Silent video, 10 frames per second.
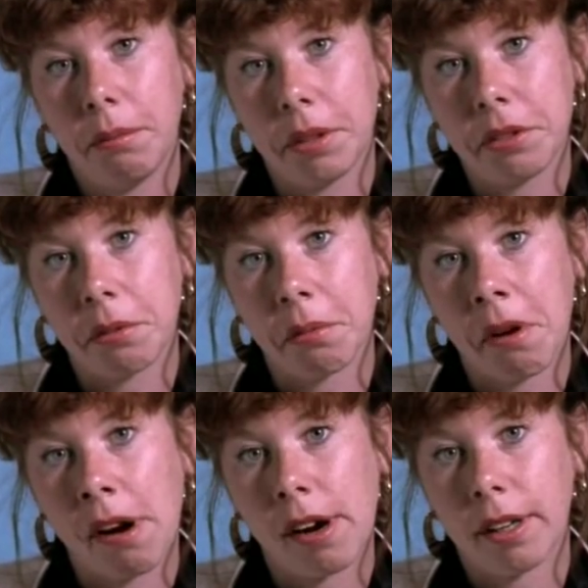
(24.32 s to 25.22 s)
Mr.
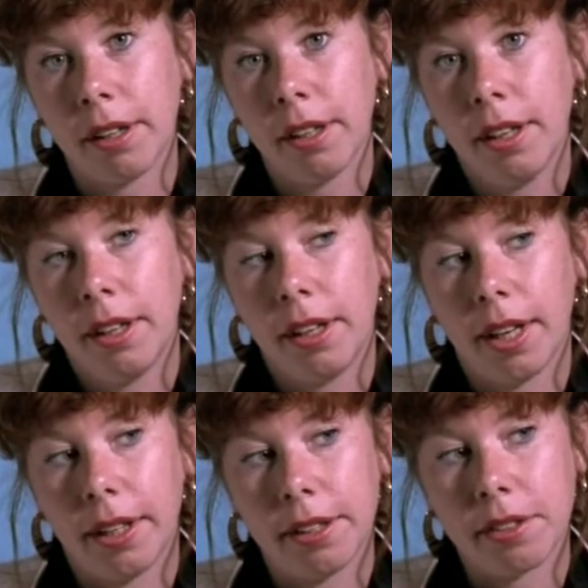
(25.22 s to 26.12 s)
Wrong.
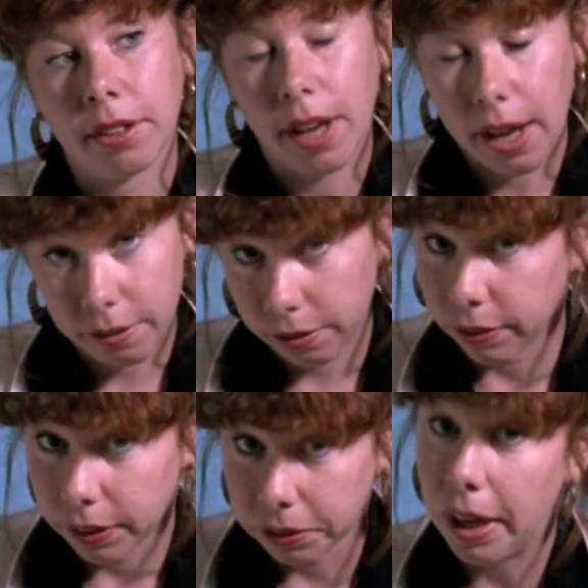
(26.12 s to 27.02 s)
And it's a lot of
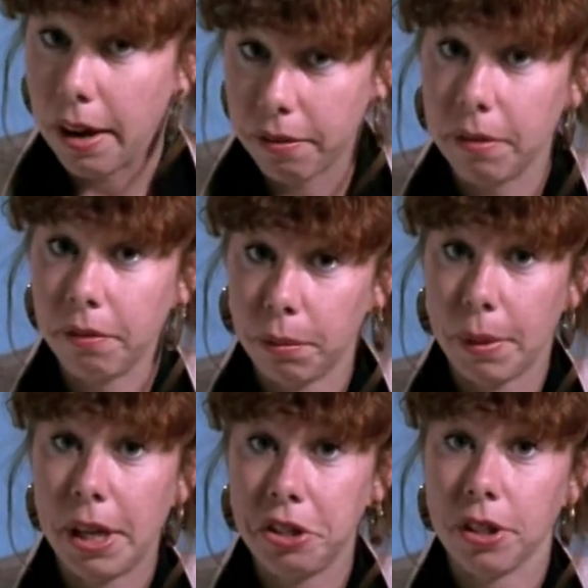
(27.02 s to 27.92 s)
love
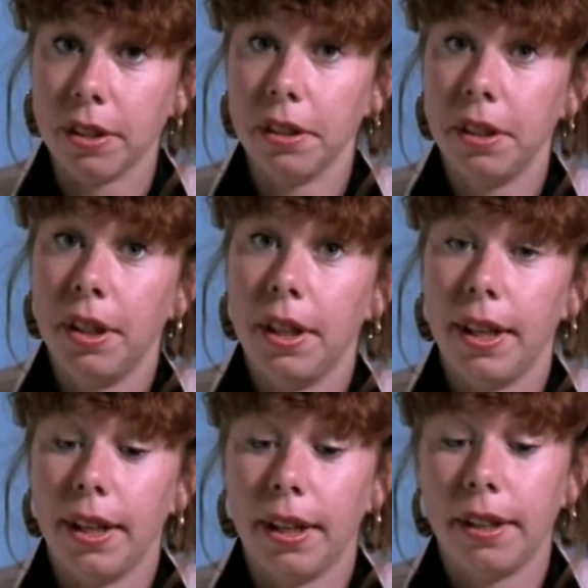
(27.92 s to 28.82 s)
information.
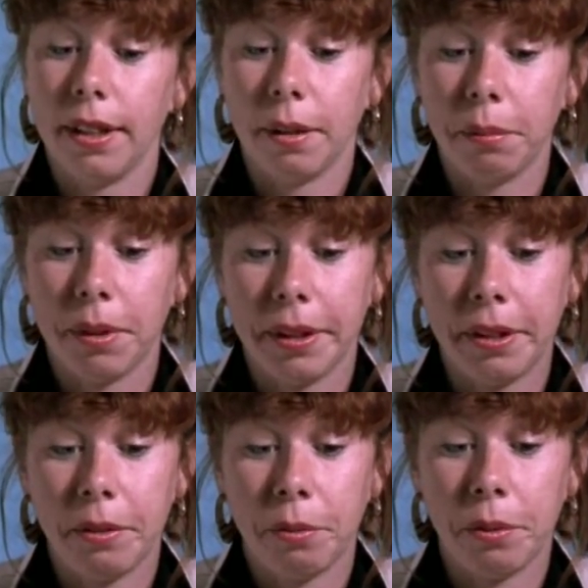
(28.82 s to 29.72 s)
And um,
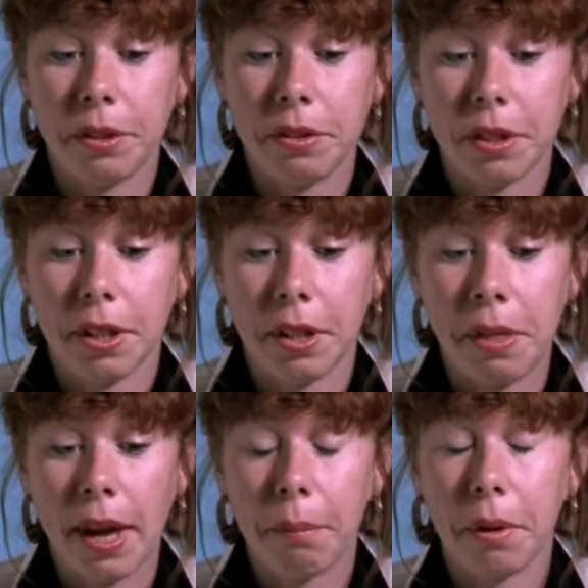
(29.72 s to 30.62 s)
it was
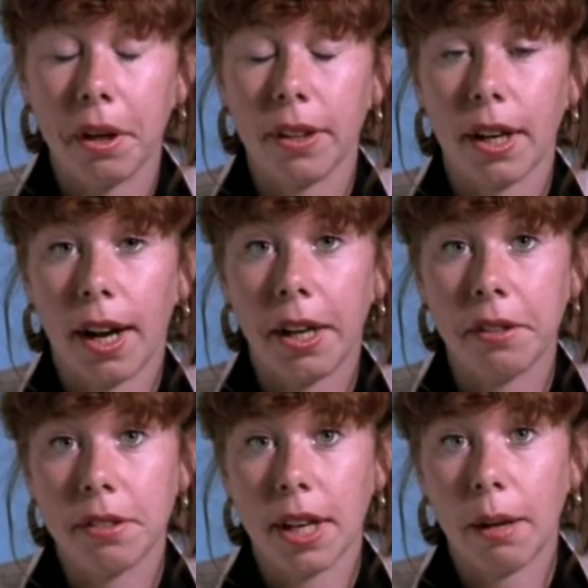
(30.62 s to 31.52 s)
in that book that
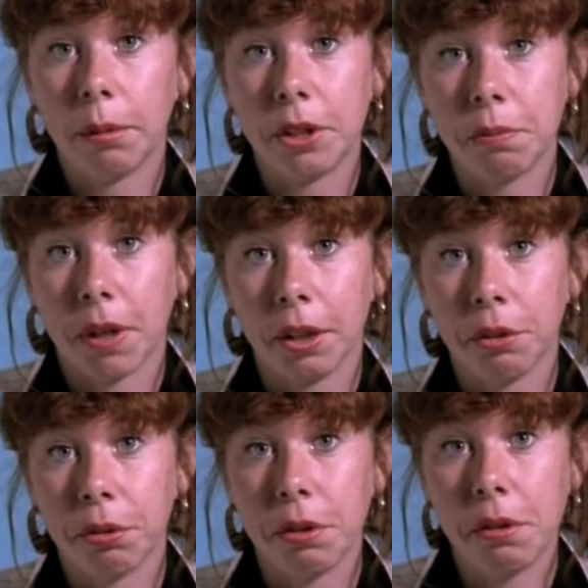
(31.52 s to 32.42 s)
I established my
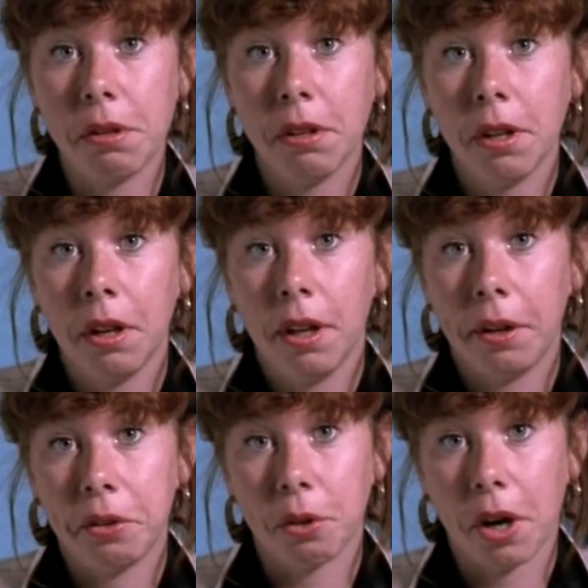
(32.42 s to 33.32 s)
crude
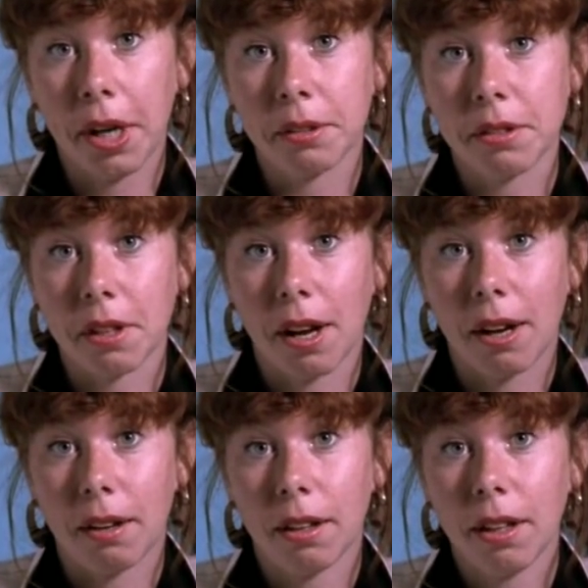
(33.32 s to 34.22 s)
drawing
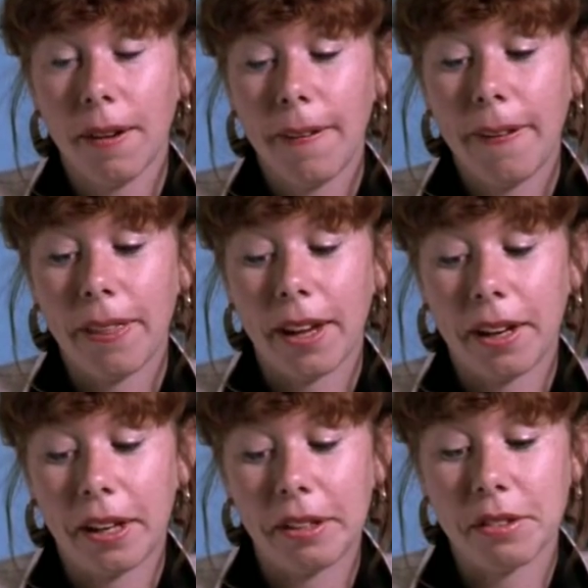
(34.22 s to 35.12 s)
style
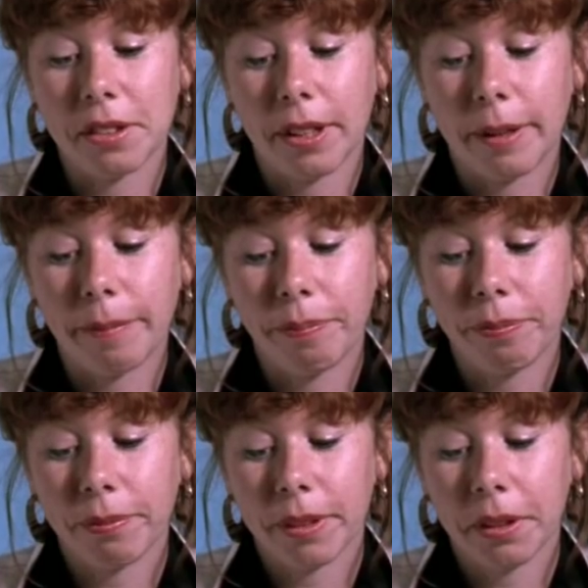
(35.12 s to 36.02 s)
that has, um,
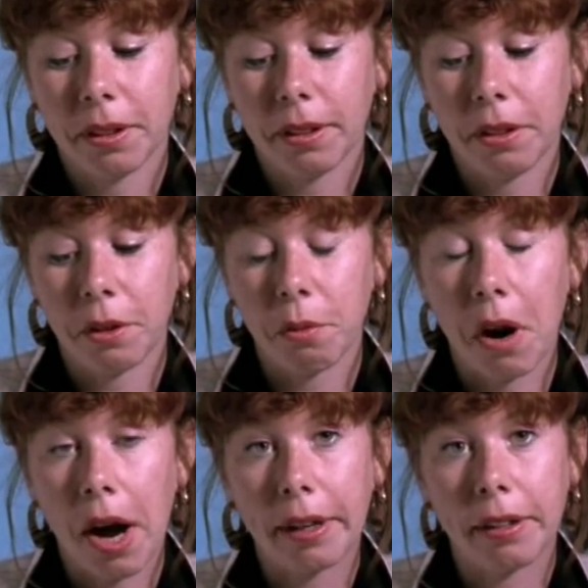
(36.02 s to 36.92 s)
you know,
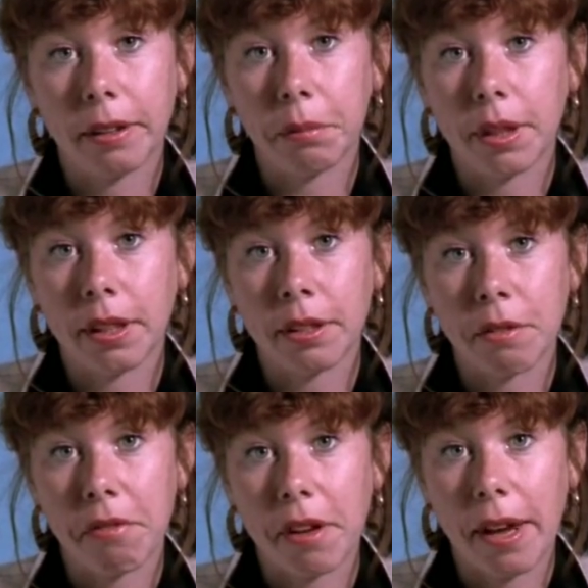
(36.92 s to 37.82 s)
rocketed me
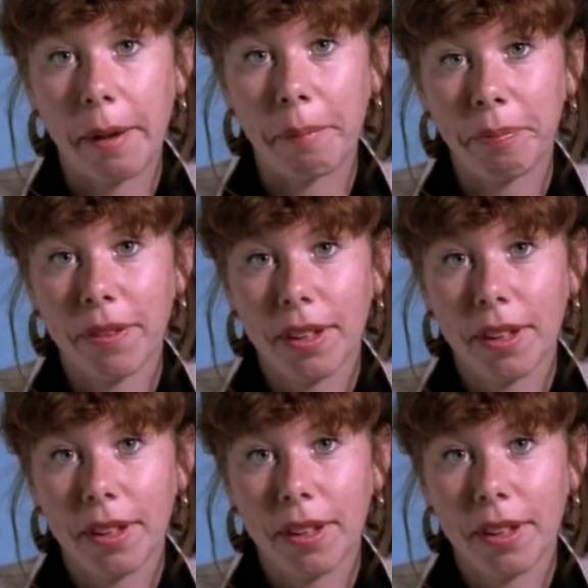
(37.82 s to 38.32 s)
into fame.